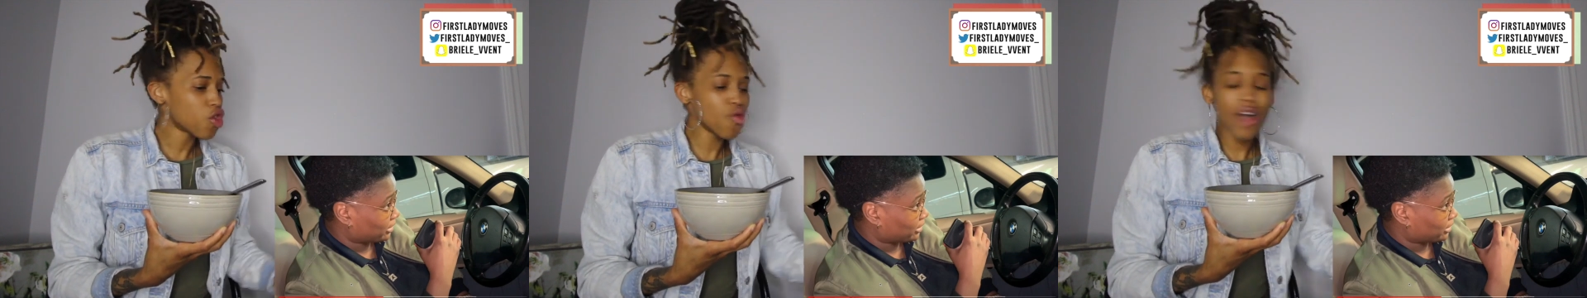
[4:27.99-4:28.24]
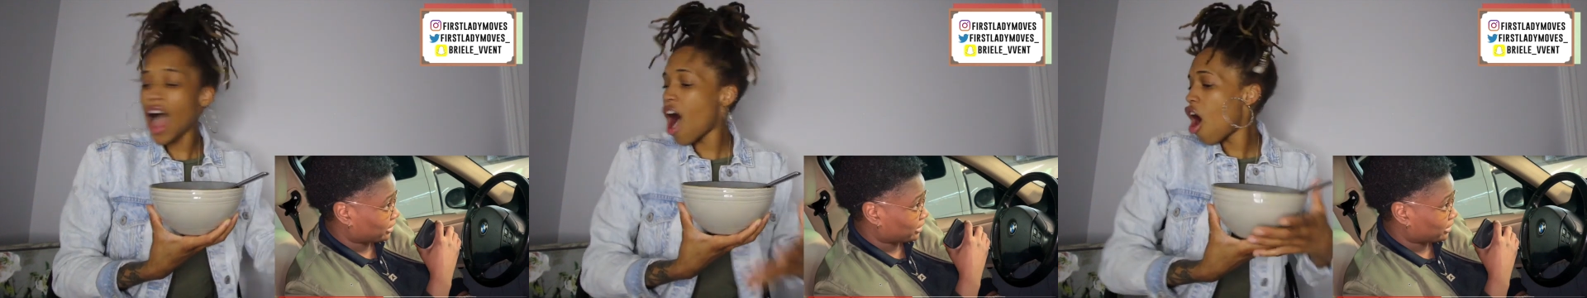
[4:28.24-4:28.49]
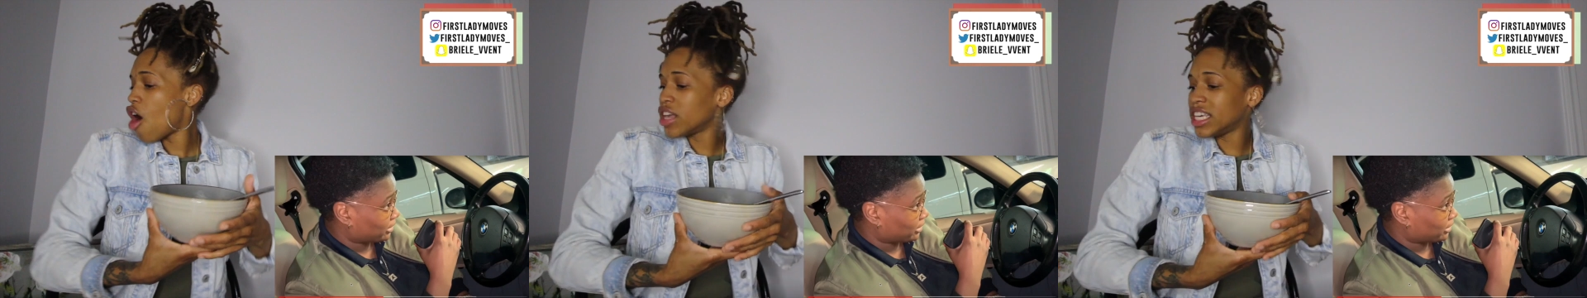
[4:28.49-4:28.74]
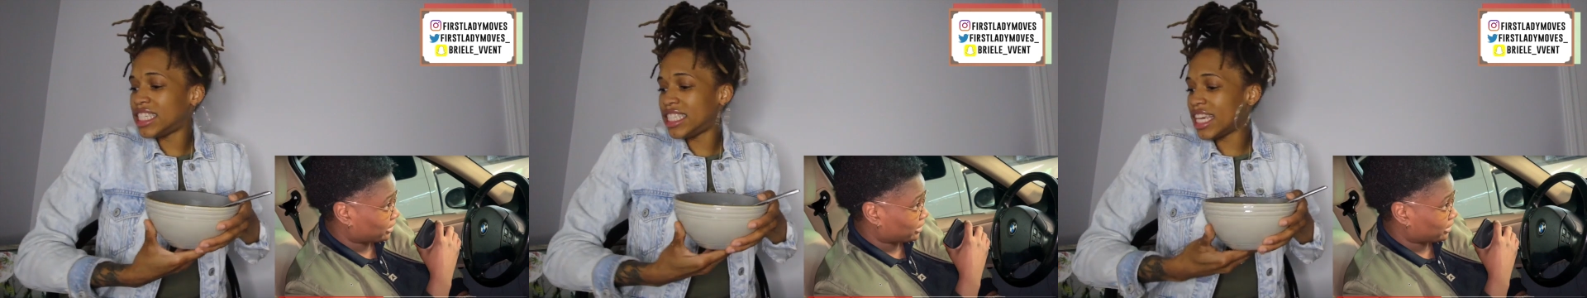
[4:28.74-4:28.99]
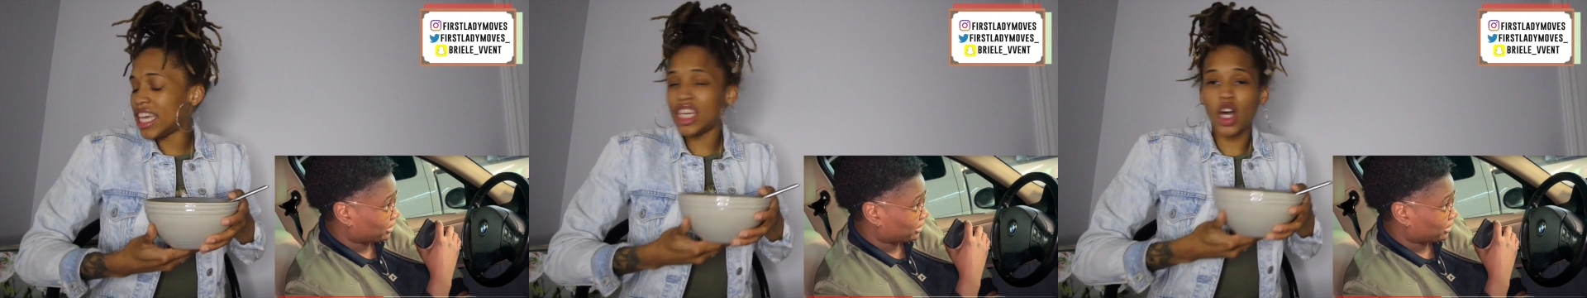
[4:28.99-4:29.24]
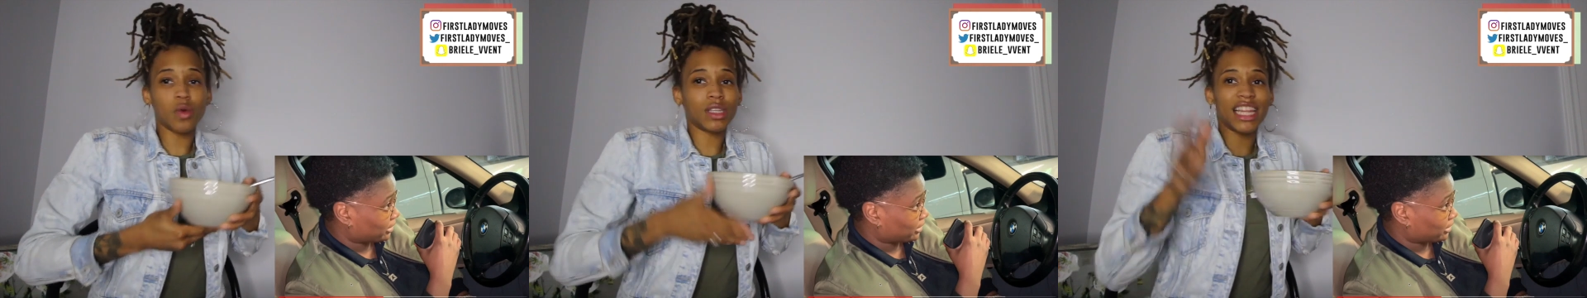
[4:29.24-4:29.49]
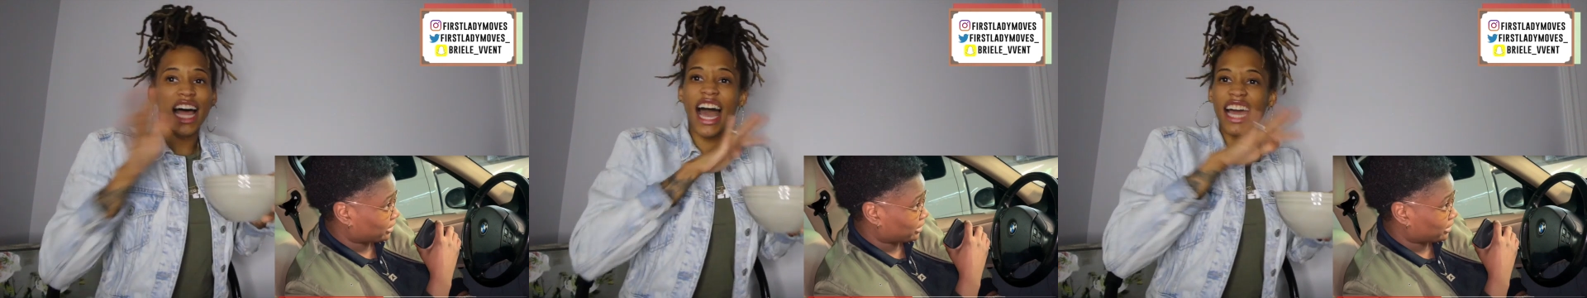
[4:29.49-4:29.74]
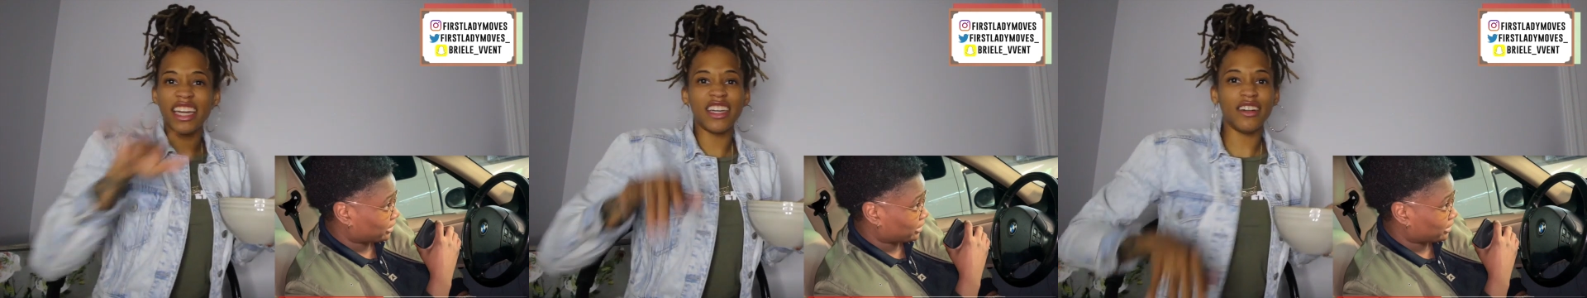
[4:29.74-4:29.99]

Speaker 1: You got all your sticky notes lined